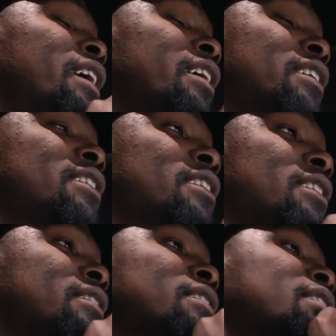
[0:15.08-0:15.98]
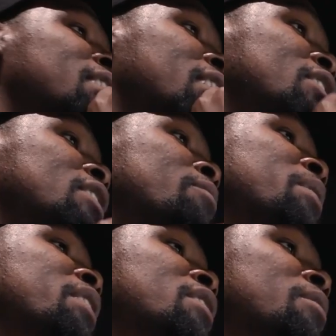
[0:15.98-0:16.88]
Easy. That
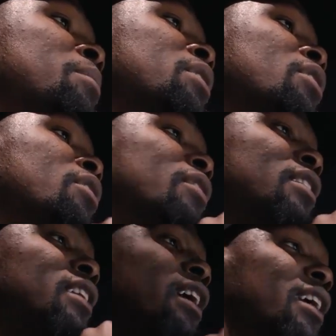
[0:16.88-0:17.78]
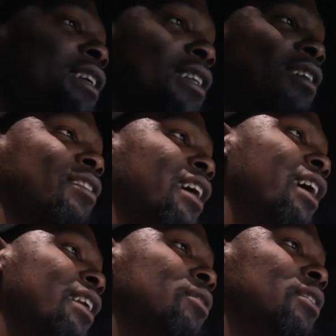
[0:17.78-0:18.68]
pisses me off because I ain't never
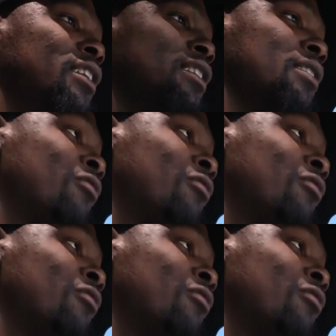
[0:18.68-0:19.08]
had no easy